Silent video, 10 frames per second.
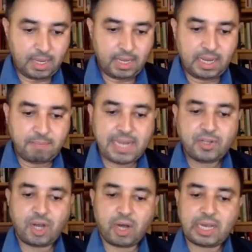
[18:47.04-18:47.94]
In my
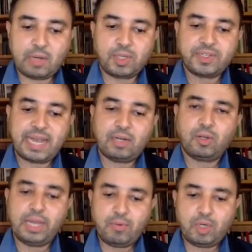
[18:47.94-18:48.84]
talk, I will tackle
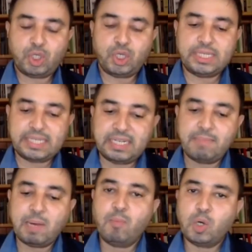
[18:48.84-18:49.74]
literature and
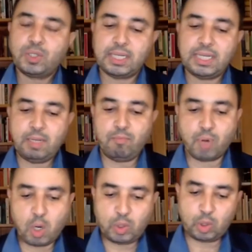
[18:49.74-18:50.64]
cinema mostly in
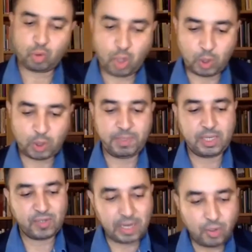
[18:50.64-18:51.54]
broad strokes
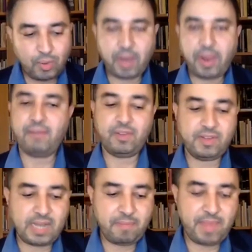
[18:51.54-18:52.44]
because I do not have the
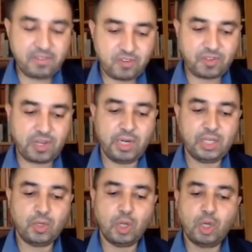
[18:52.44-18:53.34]
time necessary
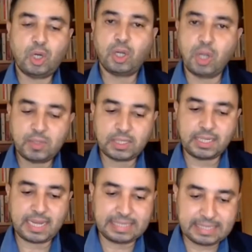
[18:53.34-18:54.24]
to look closely
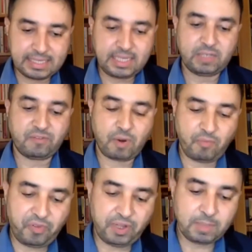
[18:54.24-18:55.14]
at scenes from
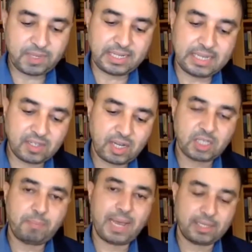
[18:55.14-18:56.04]
films and
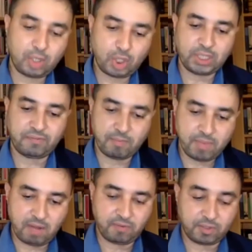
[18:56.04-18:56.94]
discuss passages from
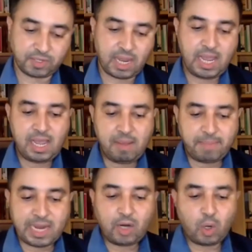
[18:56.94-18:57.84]
novels.
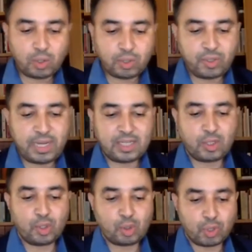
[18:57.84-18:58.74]
My goal today is to
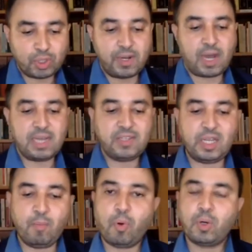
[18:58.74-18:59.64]
scrutinize the
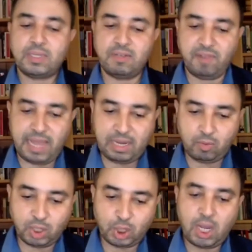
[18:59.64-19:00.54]
importance of
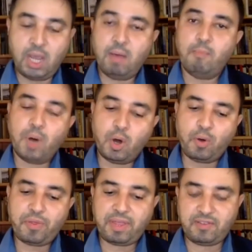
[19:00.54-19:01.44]
language,
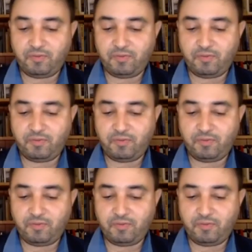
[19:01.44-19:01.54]
both as